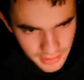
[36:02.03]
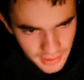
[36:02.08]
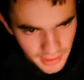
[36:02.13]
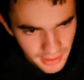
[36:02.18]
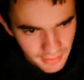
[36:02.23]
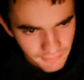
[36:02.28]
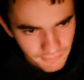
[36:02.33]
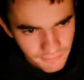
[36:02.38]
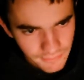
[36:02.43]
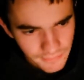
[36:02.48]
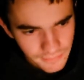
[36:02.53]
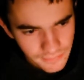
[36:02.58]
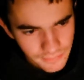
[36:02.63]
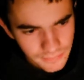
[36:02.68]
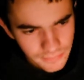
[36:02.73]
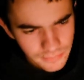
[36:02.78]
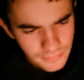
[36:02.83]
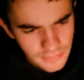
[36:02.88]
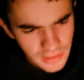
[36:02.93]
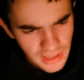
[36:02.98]

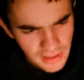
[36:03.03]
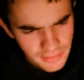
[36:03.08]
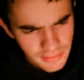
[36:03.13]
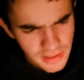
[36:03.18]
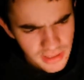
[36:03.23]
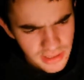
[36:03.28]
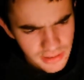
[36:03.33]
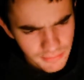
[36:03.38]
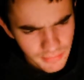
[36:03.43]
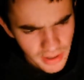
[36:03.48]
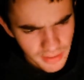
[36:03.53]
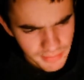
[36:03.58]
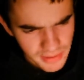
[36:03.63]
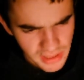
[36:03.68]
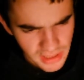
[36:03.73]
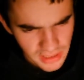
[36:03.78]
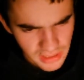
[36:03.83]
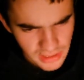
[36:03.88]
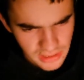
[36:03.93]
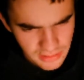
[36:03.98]
I think it might be
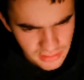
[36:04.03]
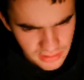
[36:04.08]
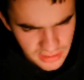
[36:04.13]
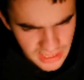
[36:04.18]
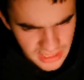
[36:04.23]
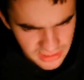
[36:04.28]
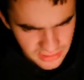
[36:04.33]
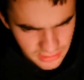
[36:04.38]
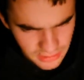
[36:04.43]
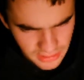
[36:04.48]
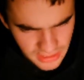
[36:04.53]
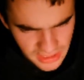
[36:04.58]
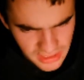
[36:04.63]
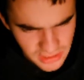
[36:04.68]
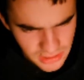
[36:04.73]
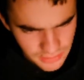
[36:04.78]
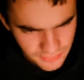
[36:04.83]
likely that that's the case.